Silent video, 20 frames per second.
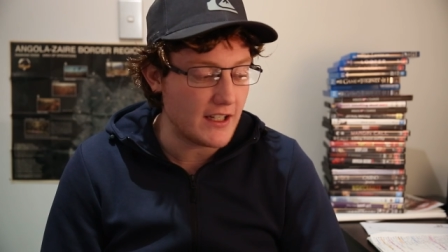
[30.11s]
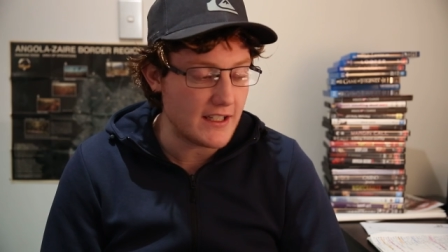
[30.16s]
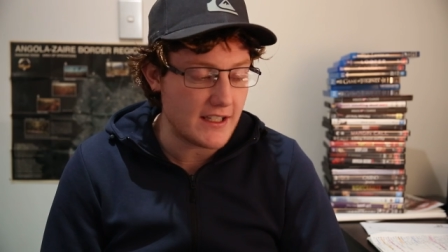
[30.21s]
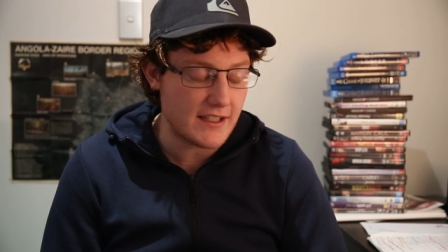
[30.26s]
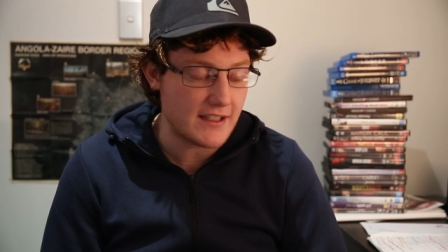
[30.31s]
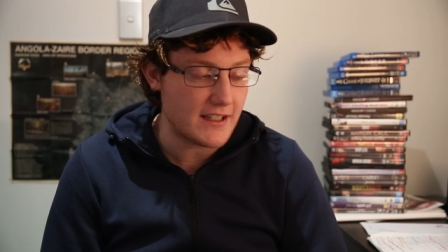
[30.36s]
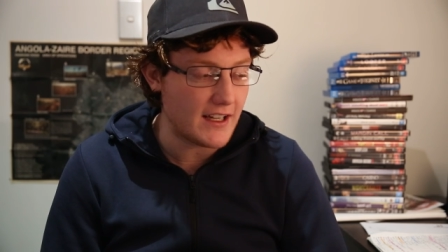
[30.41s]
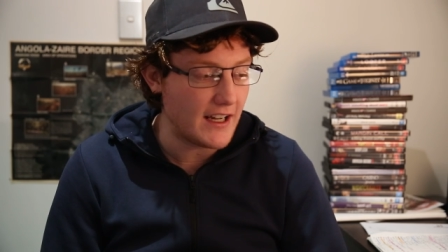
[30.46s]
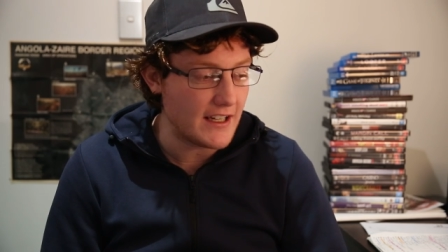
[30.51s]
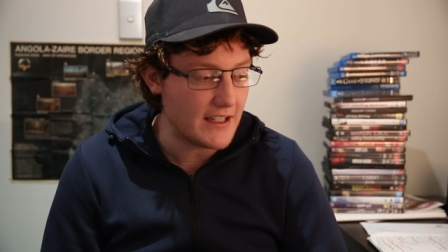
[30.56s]
I
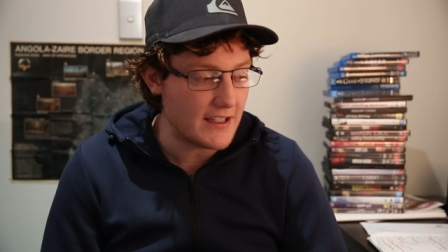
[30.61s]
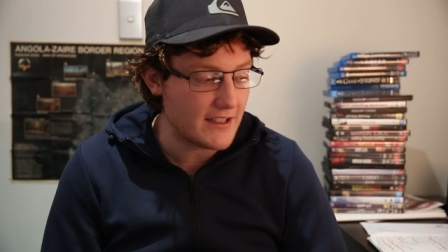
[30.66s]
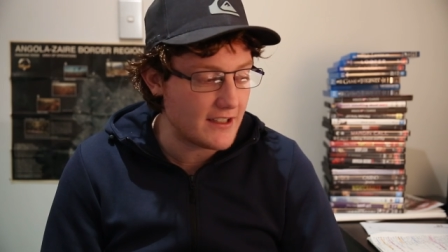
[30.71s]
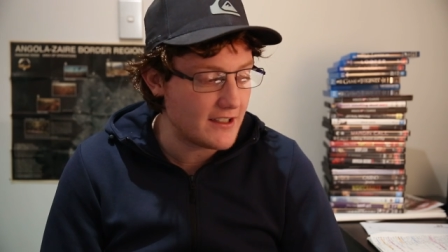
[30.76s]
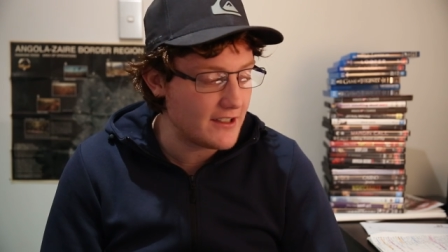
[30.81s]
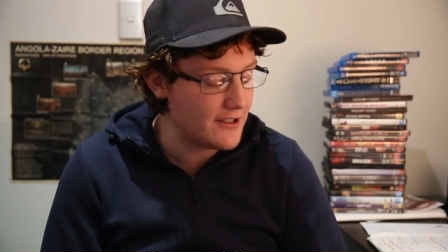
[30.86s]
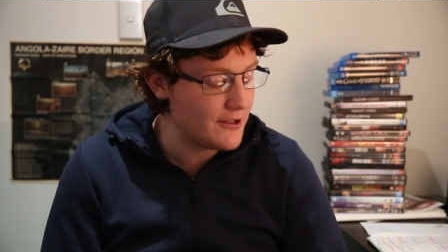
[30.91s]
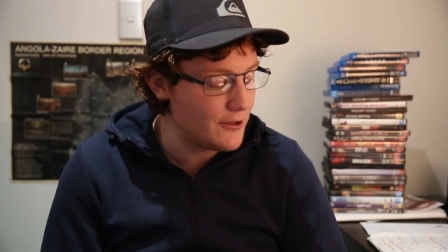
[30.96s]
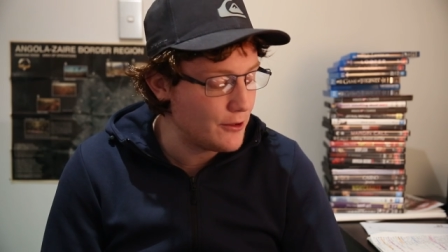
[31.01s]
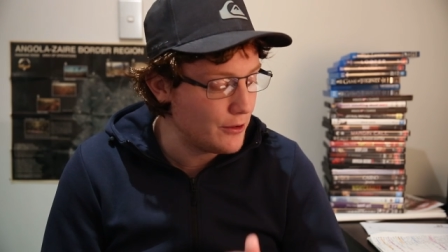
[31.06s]
just I
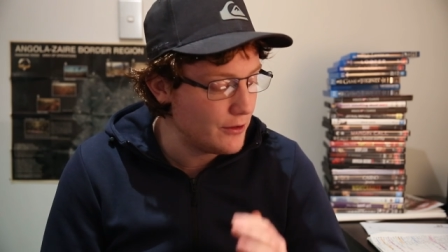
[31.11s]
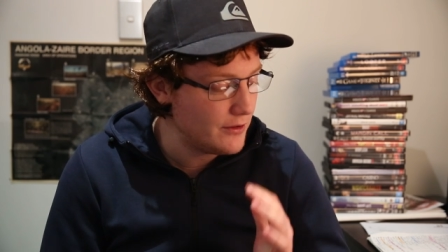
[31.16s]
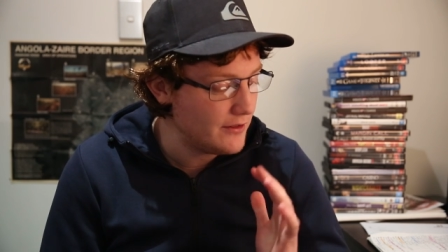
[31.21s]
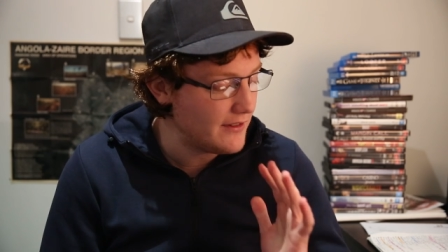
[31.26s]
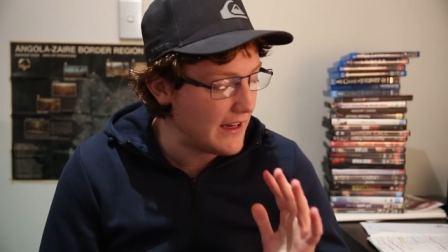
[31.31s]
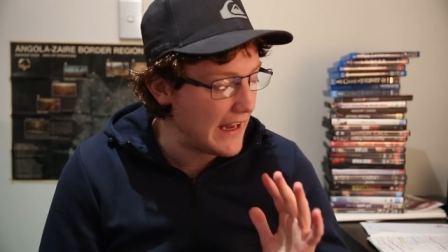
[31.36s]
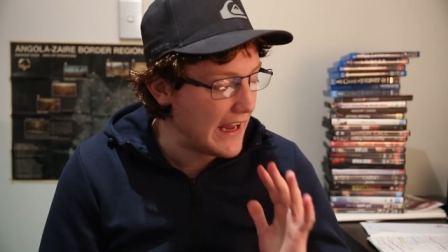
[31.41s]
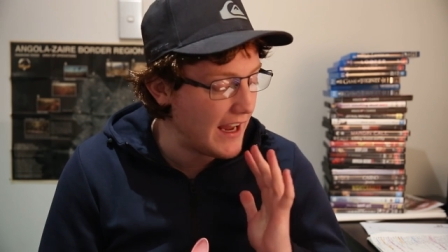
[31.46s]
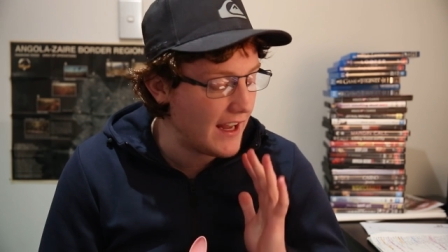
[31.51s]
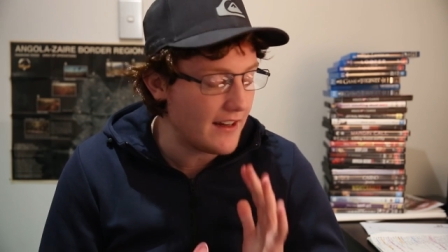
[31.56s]
just
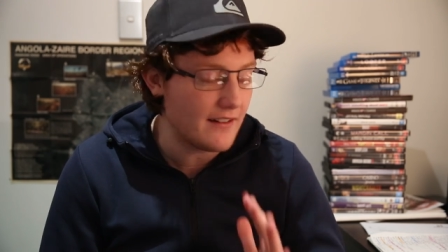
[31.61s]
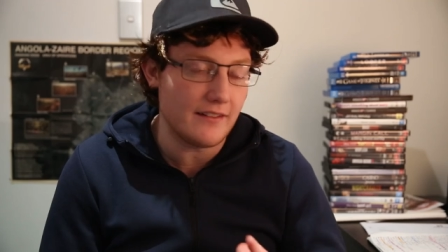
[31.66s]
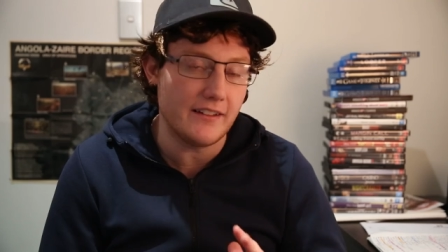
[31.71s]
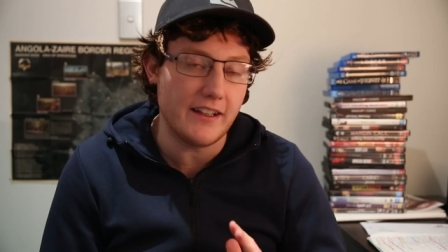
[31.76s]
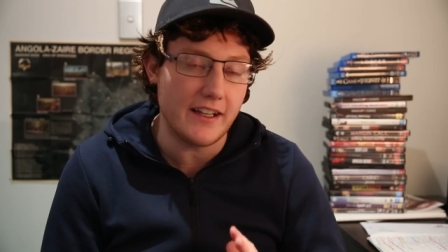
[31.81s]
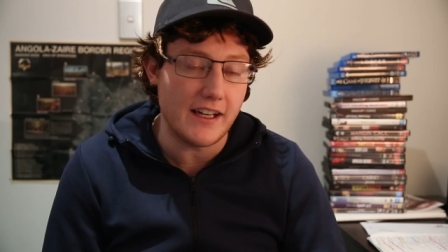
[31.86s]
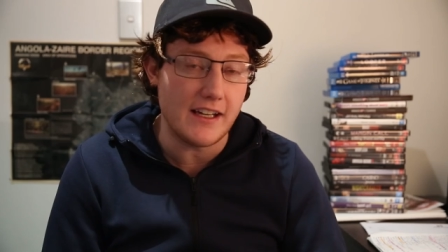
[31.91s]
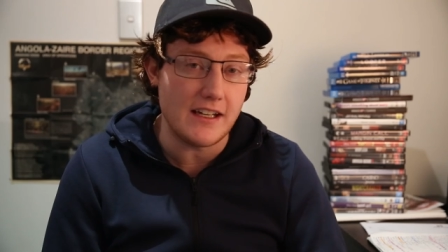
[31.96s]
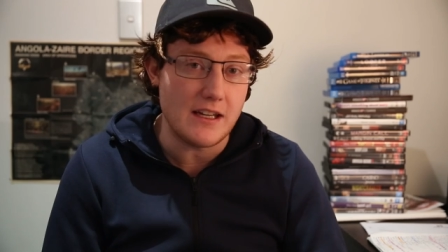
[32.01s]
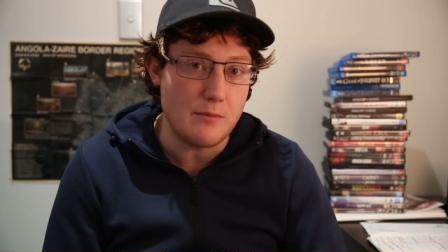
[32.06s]
couldn't handle
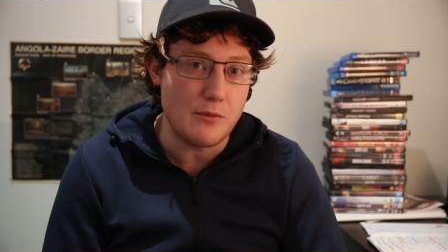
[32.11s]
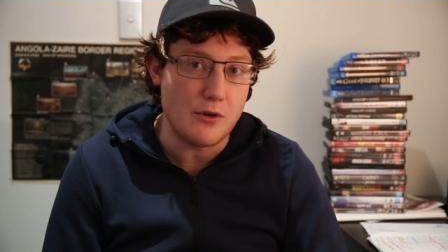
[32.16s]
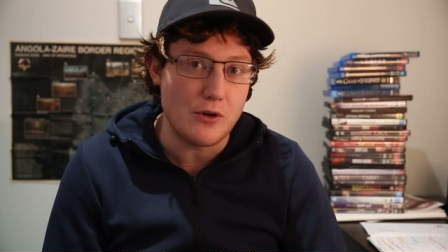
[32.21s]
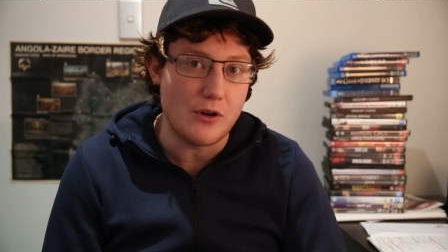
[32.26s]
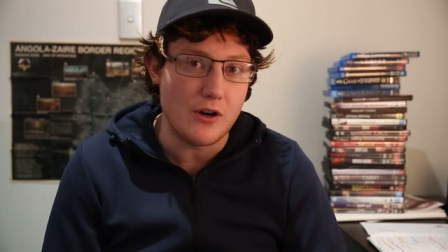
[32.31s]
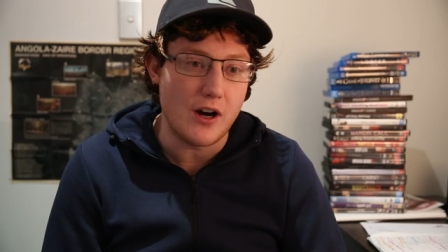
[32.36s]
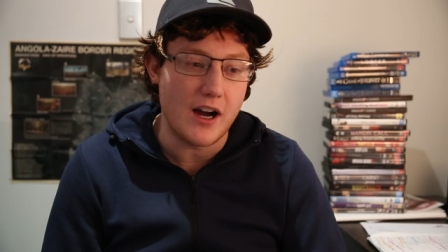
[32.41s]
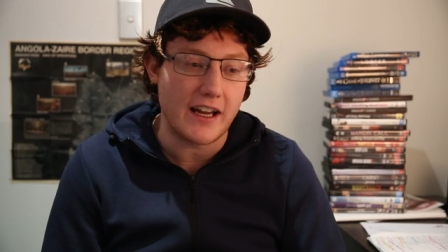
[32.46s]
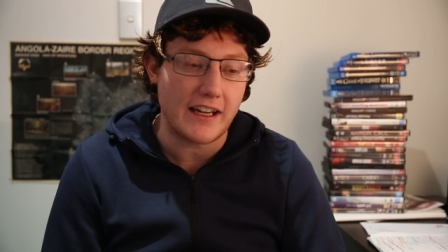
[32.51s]
it anymore.